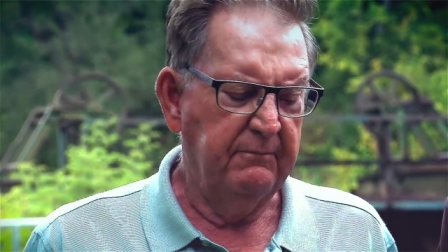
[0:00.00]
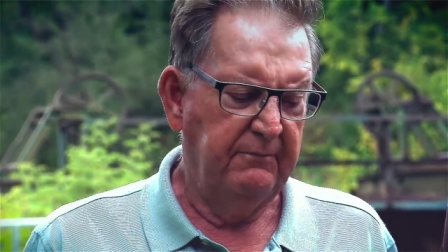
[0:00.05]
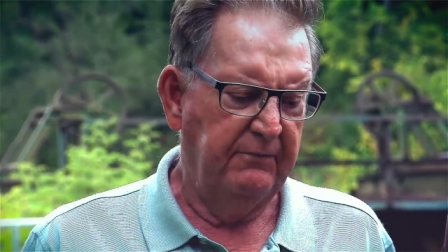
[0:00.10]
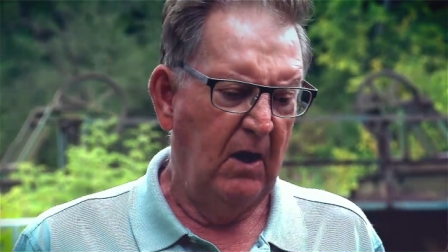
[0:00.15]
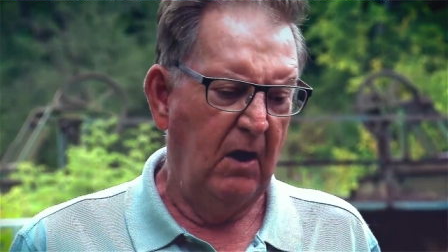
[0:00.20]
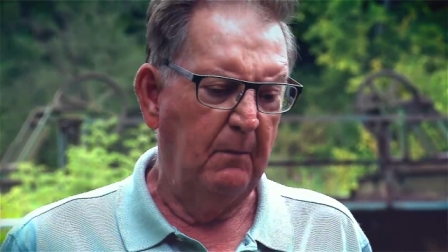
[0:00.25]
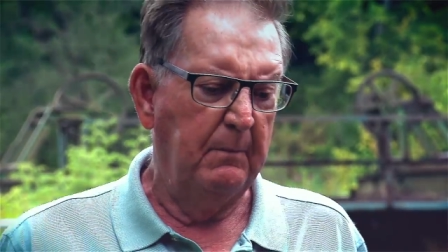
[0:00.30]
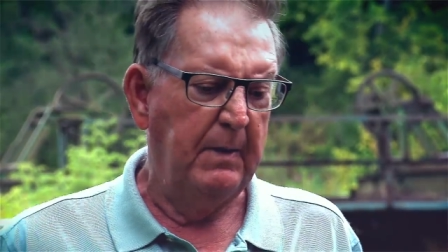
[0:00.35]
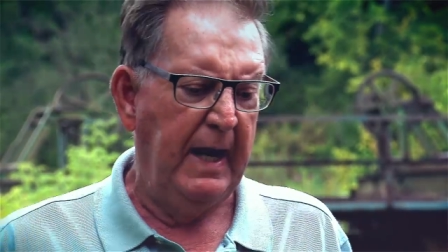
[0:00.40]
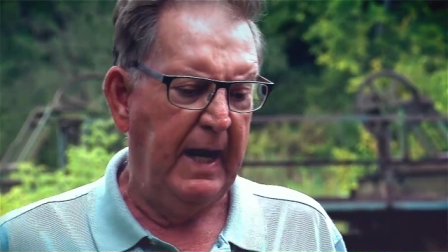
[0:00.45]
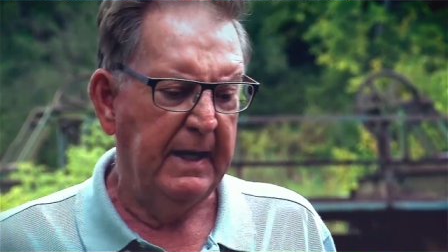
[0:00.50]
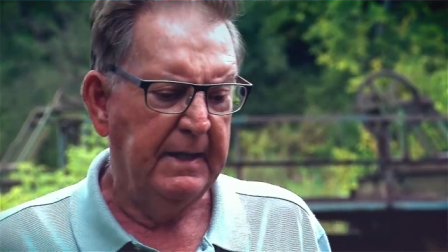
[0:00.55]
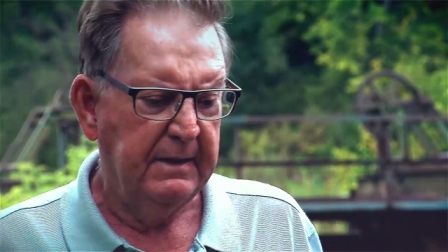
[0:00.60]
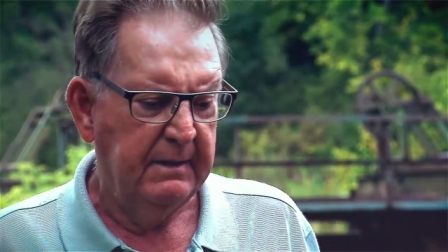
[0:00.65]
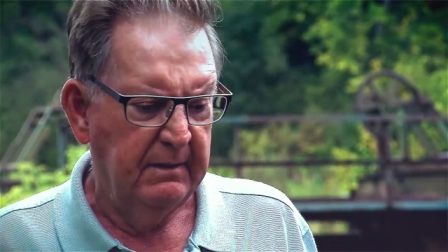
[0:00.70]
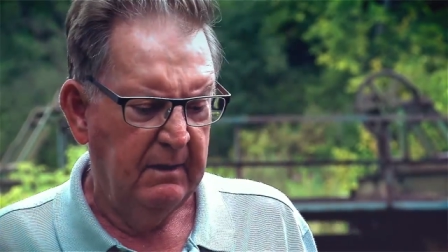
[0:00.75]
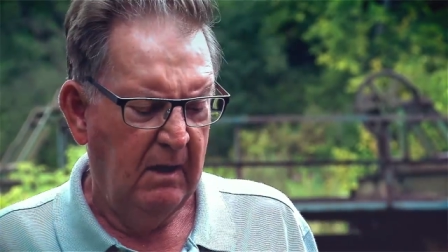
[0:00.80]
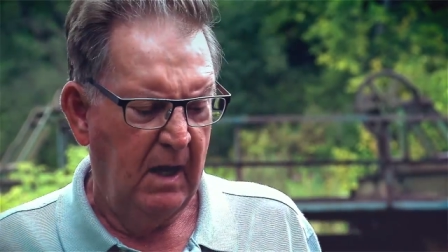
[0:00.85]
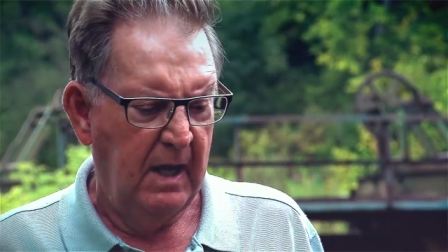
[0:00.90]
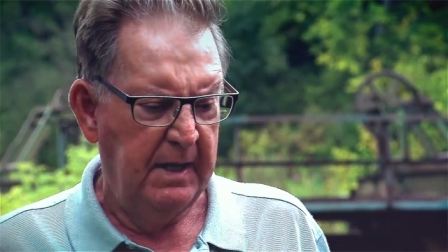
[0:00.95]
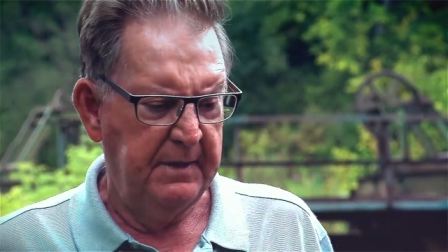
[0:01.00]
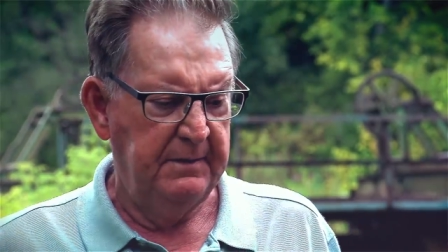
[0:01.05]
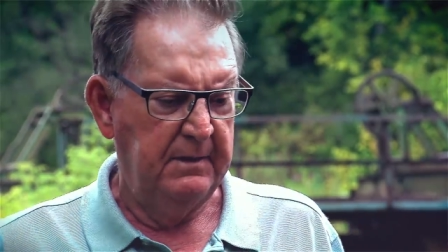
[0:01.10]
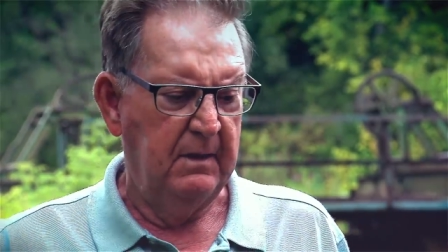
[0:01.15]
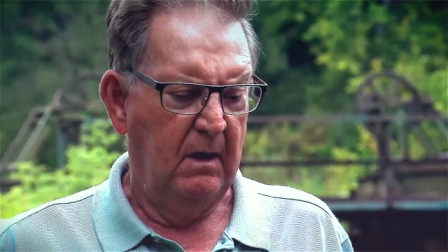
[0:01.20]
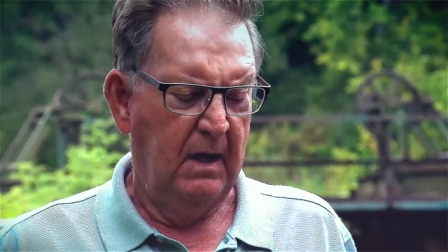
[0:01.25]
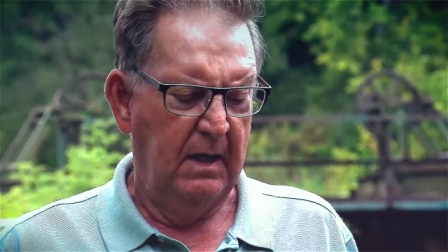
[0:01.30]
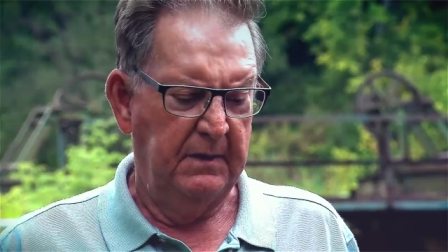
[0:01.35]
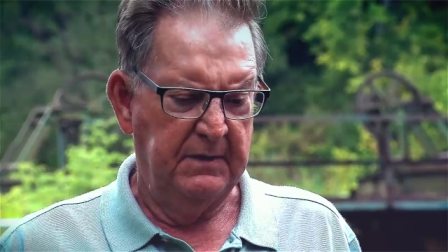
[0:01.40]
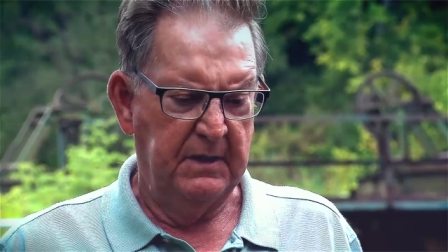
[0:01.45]
fallback
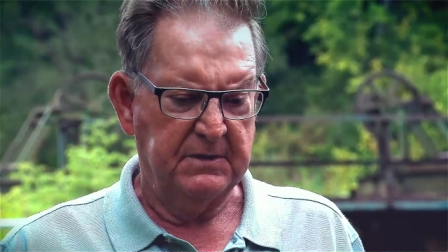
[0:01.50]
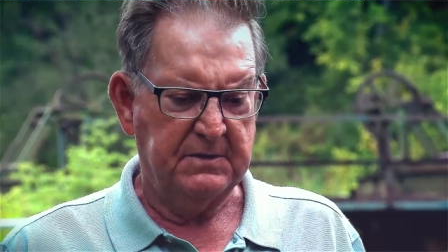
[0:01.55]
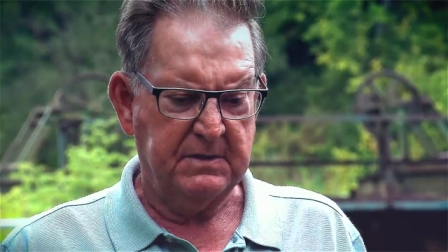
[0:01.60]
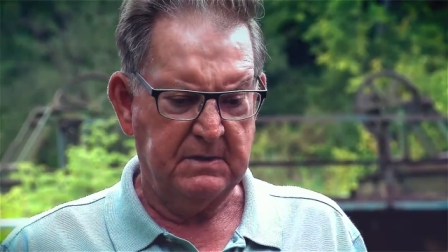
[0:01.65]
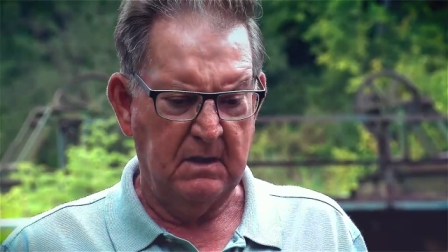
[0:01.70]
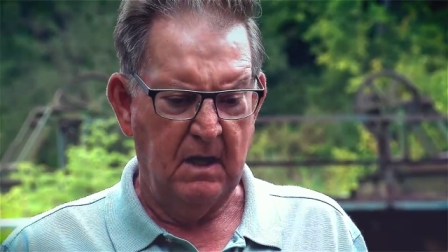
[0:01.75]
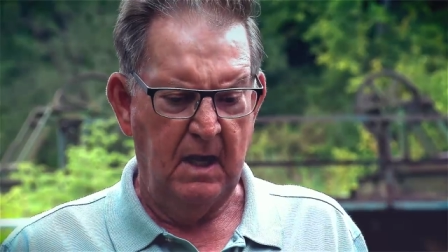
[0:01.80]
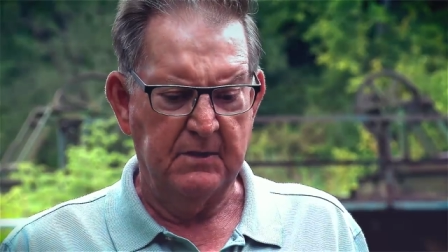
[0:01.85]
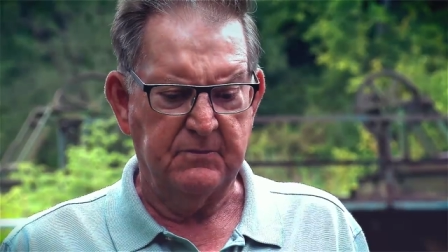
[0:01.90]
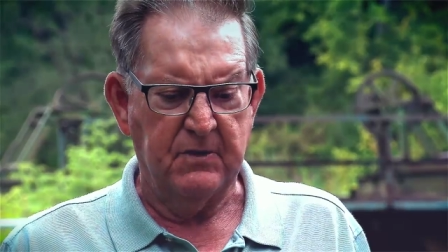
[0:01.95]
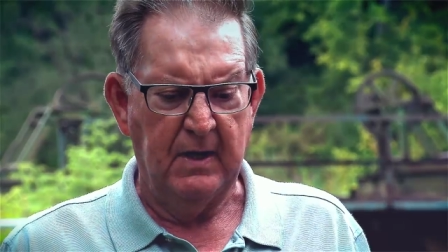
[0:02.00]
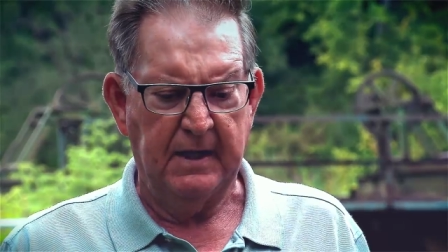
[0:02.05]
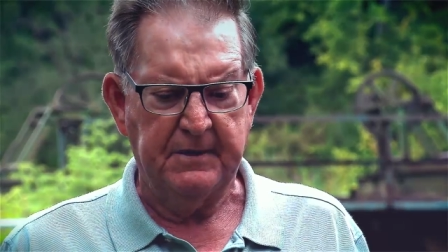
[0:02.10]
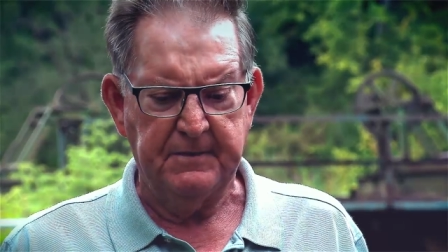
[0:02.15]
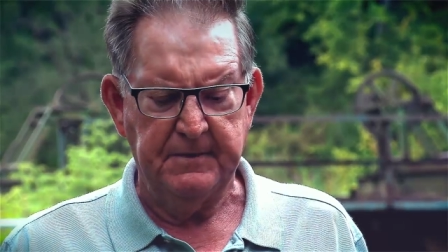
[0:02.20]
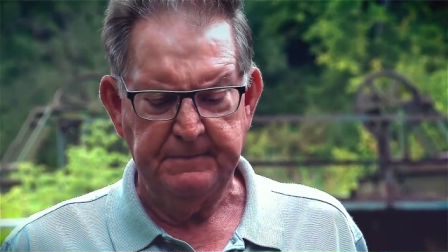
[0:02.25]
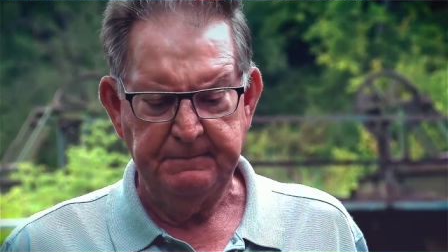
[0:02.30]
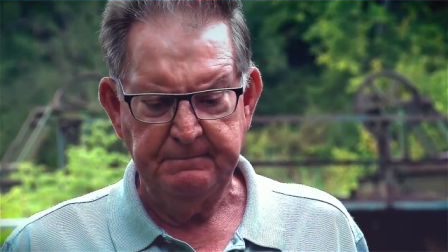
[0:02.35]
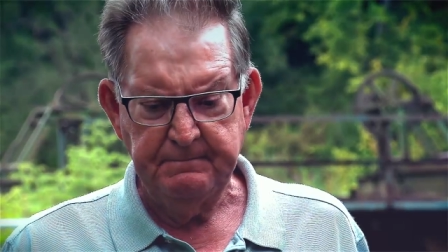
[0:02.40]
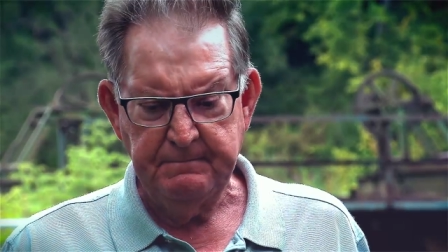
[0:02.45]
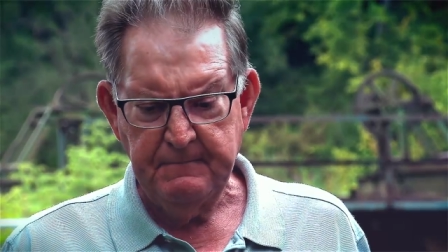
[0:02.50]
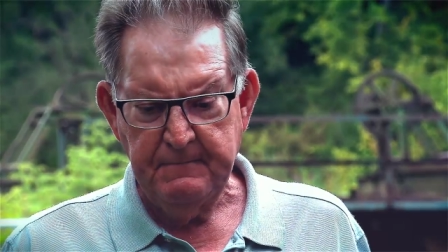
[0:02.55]
on this contractor.